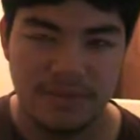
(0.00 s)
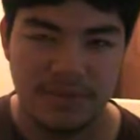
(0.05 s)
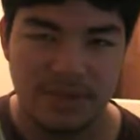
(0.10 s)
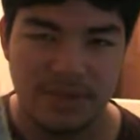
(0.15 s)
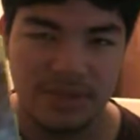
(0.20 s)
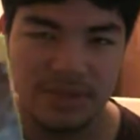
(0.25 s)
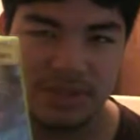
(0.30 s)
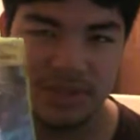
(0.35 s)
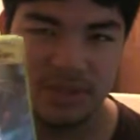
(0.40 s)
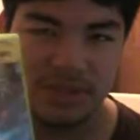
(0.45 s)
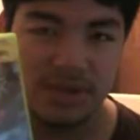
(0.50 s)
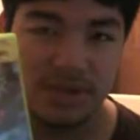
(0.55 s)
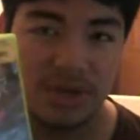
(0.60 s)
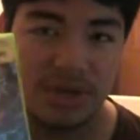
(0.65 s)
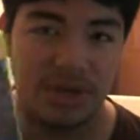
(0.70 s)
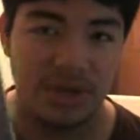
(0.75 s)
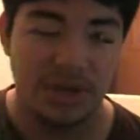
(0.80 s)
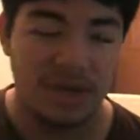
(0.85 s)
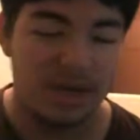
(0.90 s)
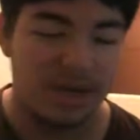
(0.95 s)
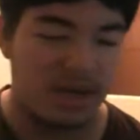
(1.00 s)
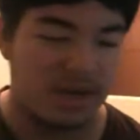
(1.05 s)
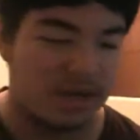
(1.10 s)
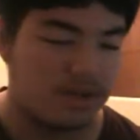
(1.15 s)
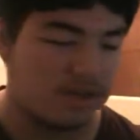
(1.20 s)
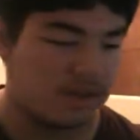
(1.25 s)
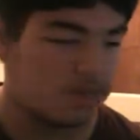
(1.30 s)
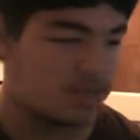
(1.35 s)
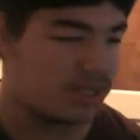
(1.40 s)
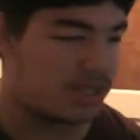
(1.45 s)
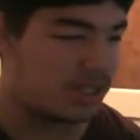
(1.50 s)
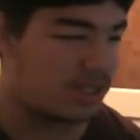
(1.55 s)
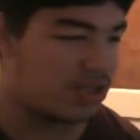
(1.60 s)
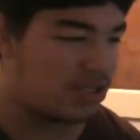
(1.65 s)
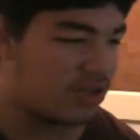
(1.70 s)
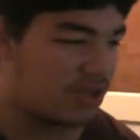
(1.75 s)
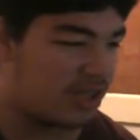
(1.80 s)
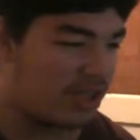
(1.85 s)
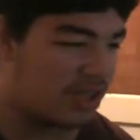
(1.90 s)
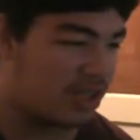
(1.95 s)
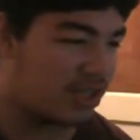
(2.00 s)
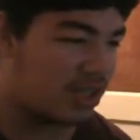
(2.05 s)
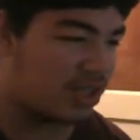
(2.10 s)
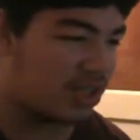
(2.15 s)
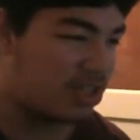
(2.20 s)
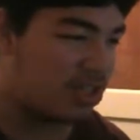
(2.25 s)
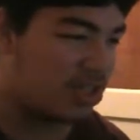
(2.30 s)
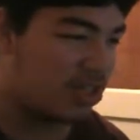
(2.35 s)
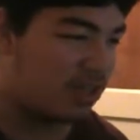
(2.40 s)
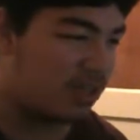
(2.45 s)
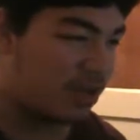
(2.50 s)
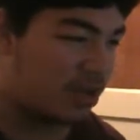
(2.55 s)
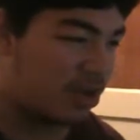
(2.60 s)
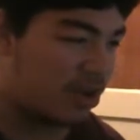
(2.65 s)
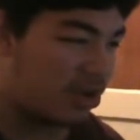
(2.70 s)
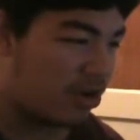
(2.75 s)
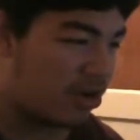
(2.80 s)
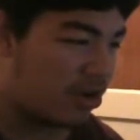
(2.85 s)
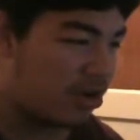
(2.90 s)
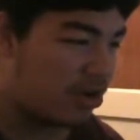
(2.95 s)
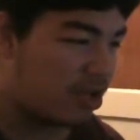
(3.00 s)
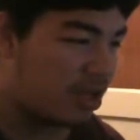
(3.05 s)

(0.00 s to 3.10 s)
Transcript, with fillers: I'm just trying to get it 100% so I can get the achievement and all.